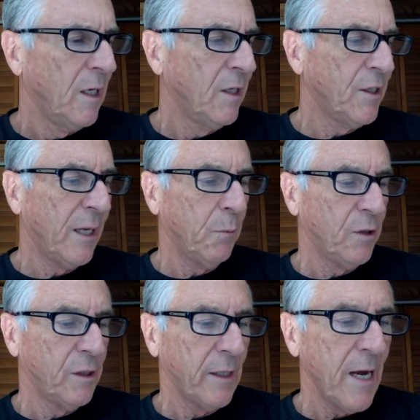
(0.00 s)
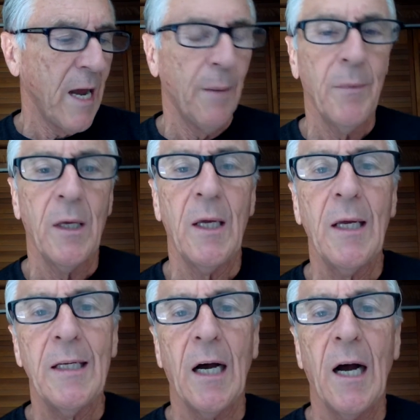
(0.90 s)
his name was Sam, he
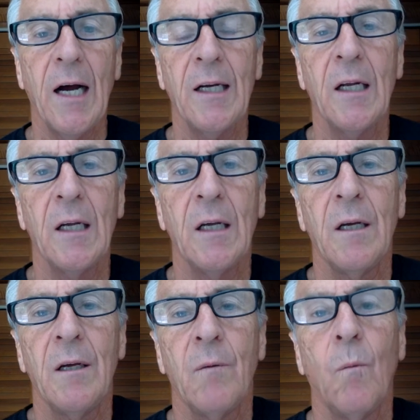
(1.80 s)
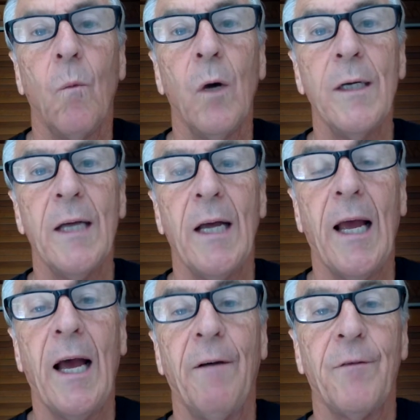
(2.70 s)
died one day
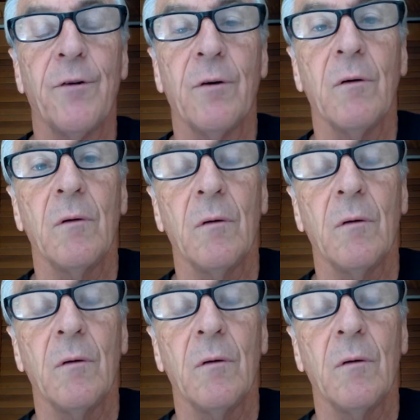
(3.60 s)
after